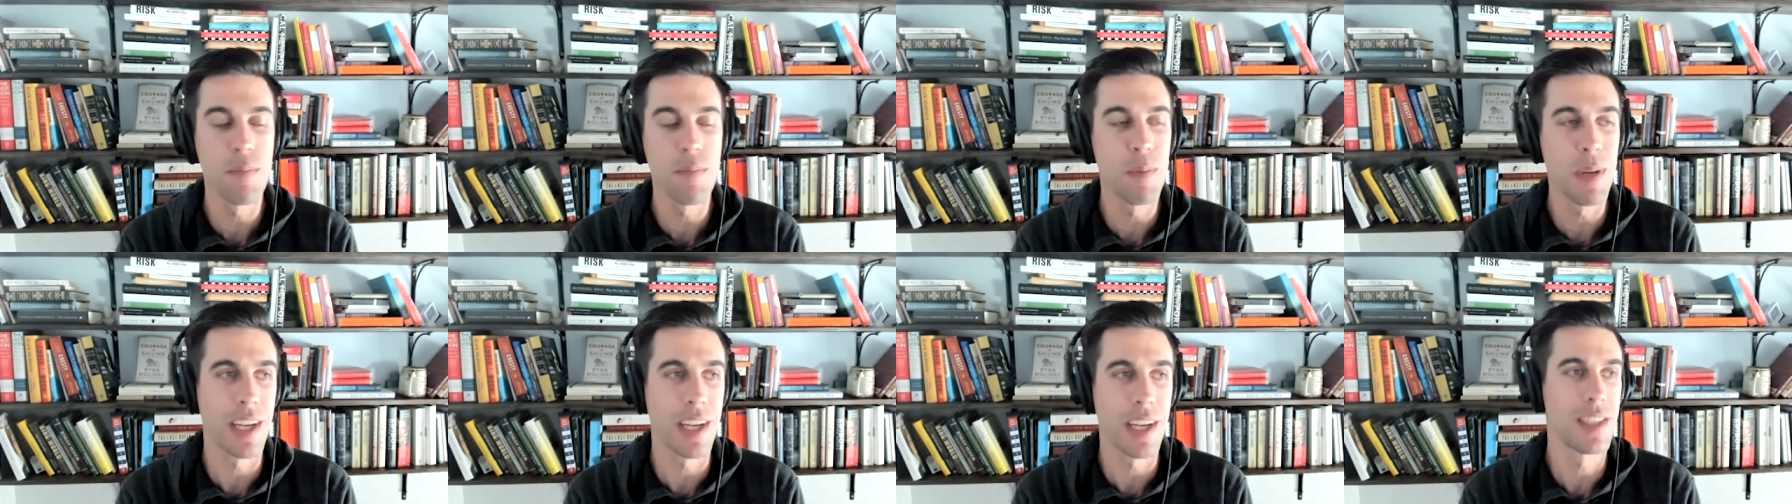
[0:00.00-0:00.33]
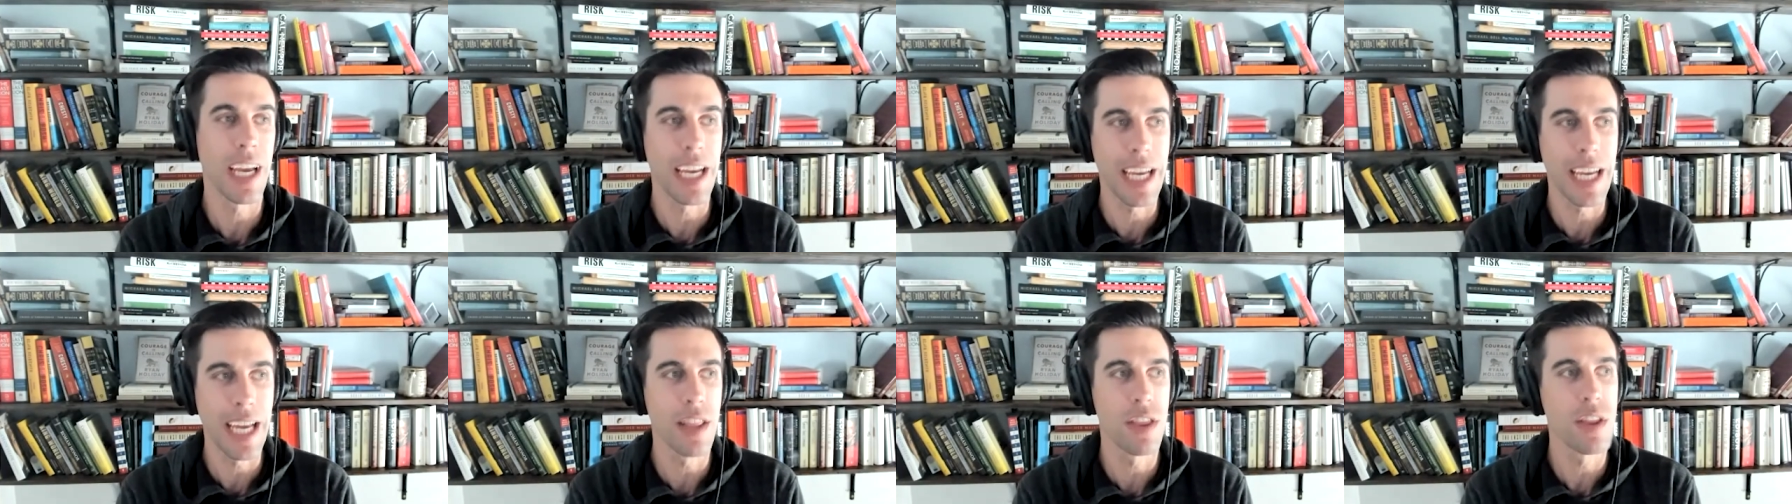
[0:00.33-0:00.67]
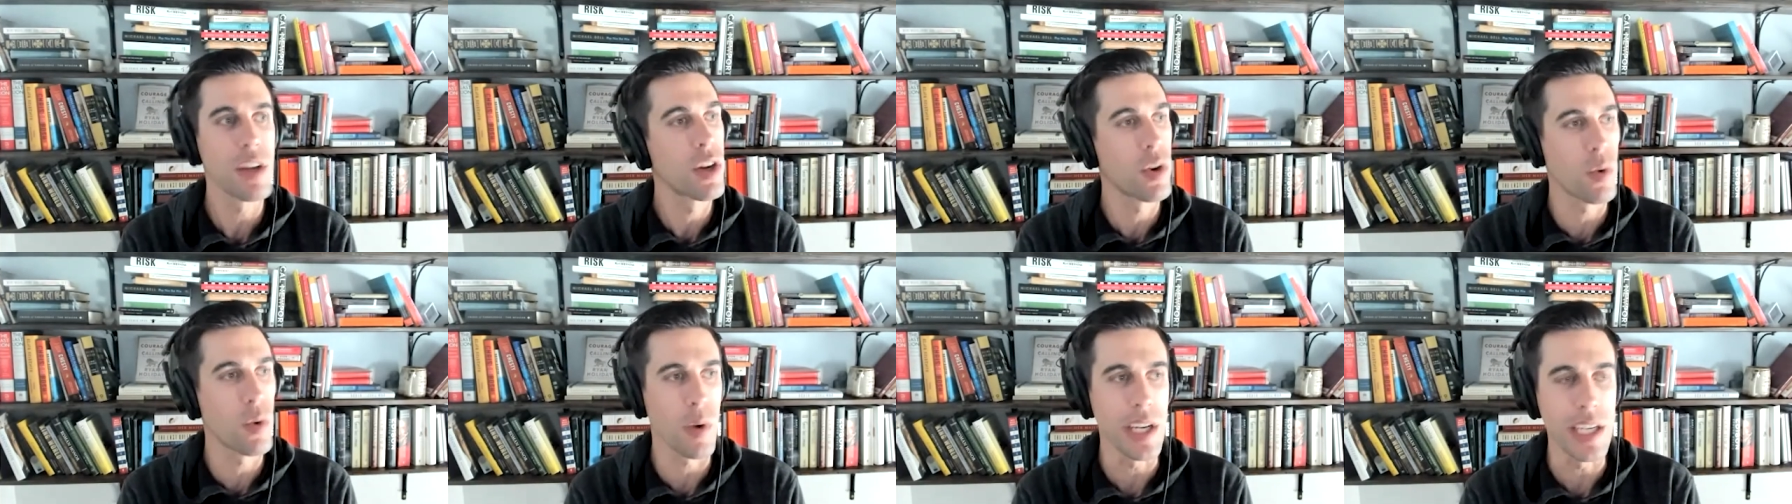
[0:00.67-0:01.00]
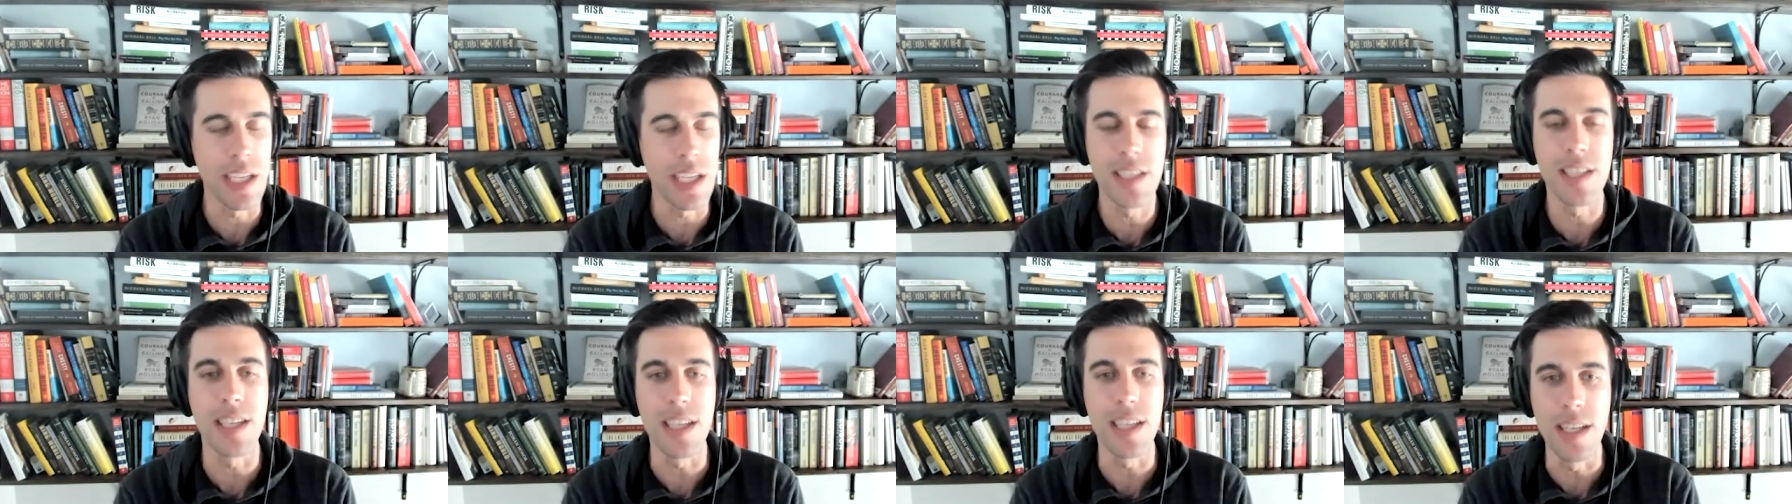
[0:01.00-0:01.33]
because i get the
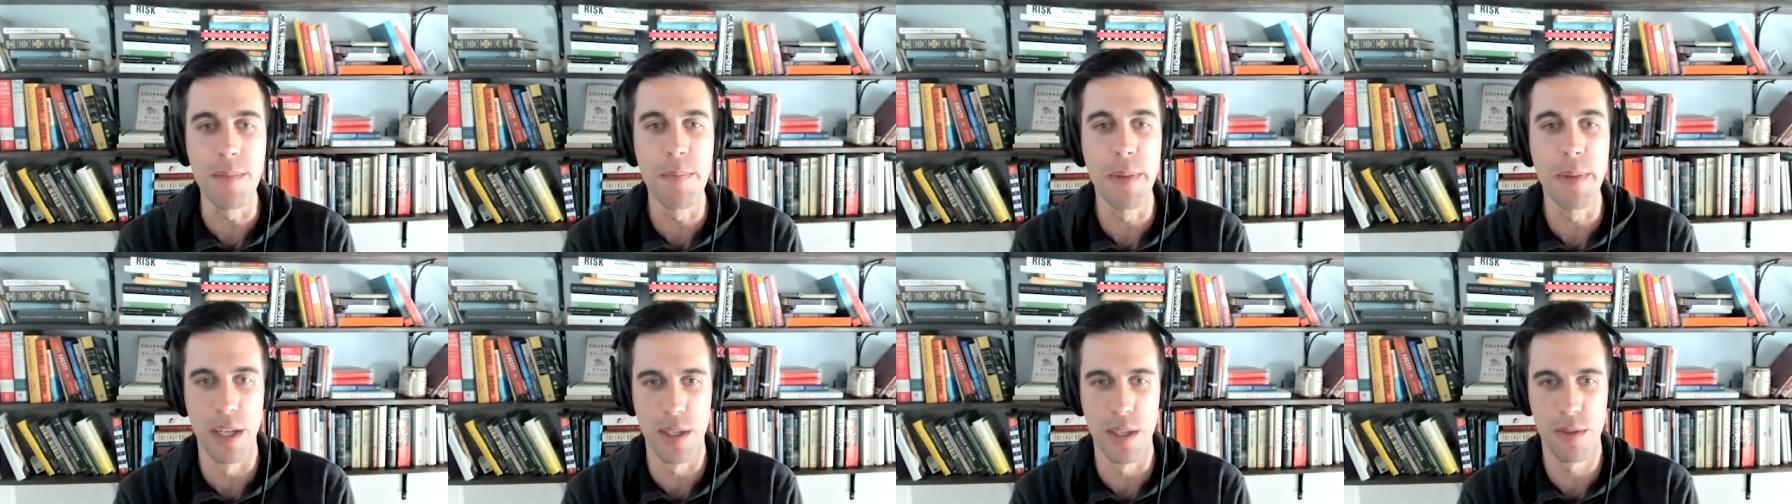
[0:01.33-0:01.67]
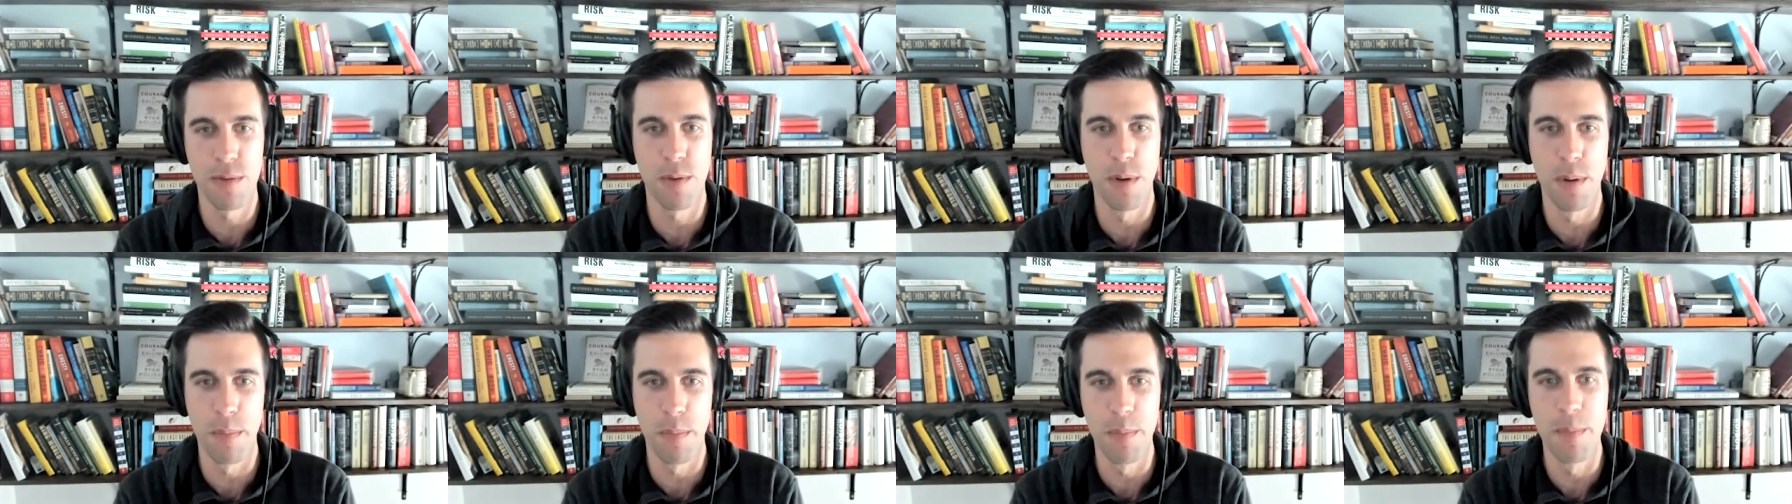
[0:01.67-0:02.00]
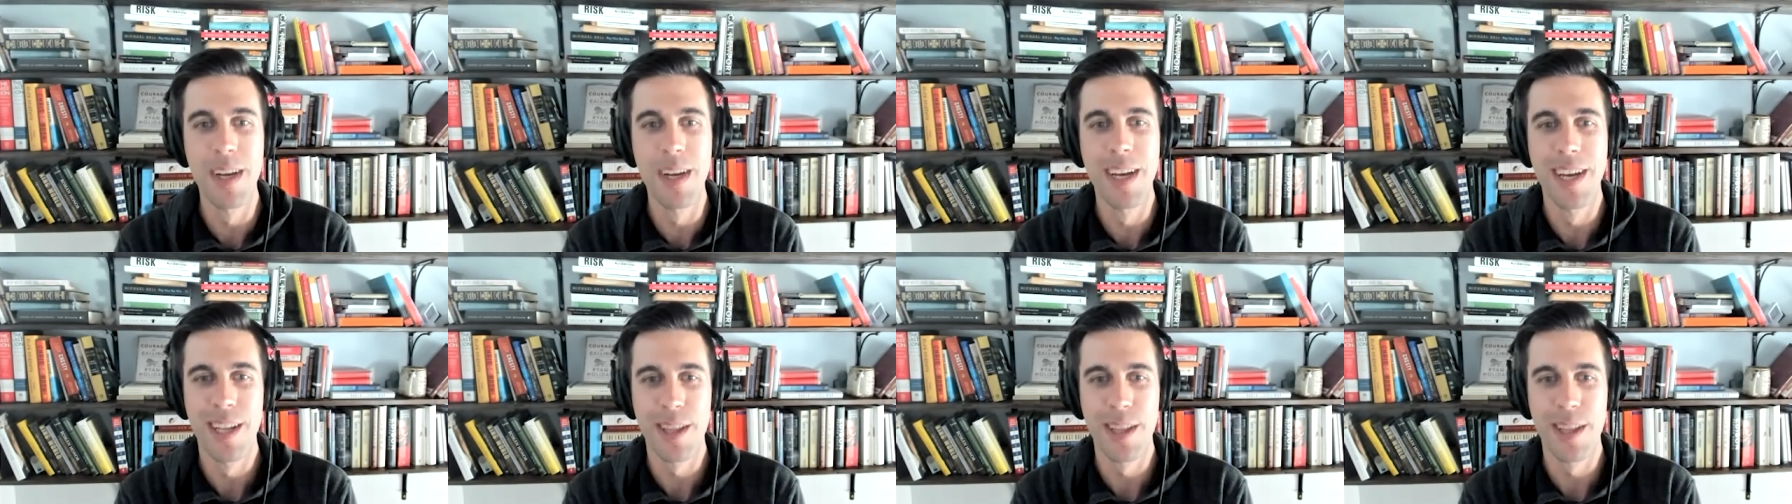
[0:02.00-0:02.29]
crazy emails from